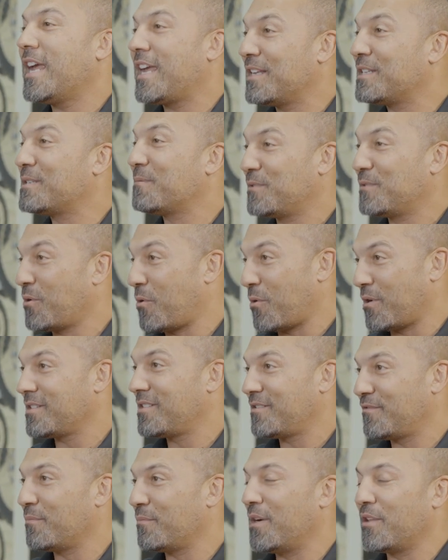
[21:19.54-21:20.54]
taking some
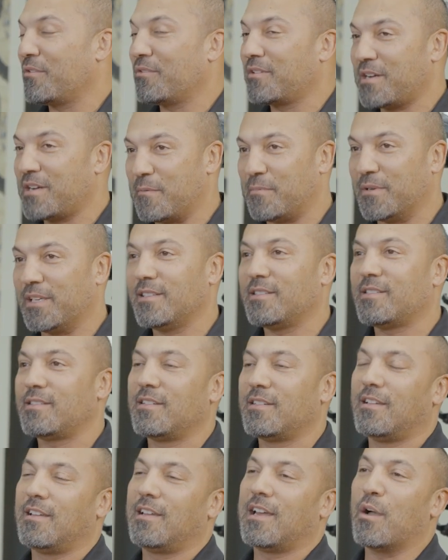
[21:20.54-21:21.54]
tours from other
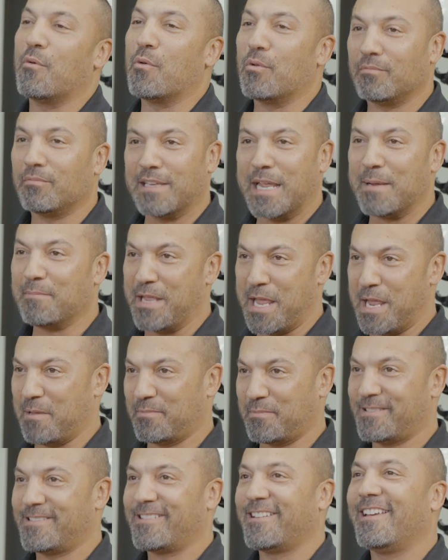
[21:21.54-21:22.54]
companies. I won't name
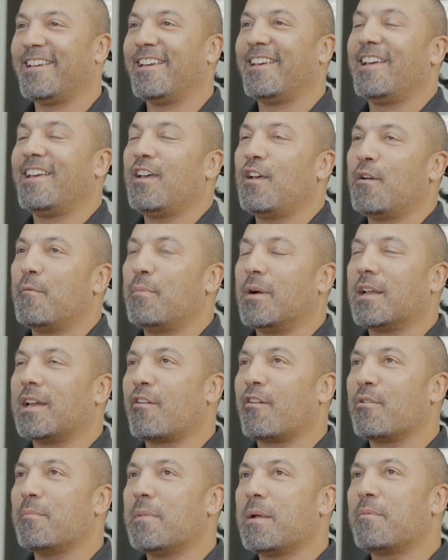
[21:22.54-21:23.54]
names, but
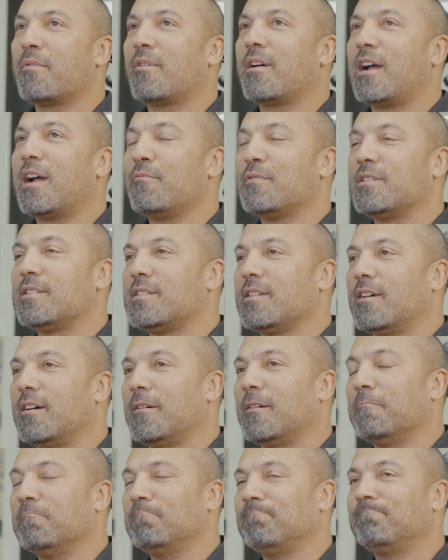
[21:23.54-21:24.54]
I remember I was.